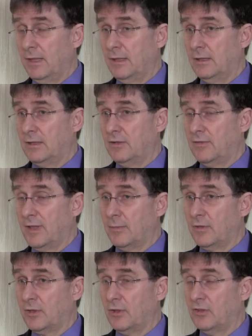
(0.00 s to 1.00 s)

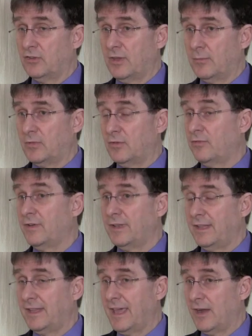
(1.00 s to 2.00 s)
developed the concept of
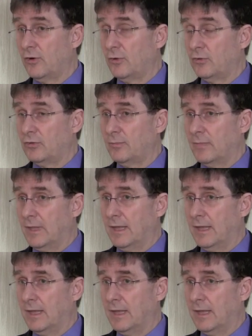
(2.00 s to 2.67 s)
funding the arrows,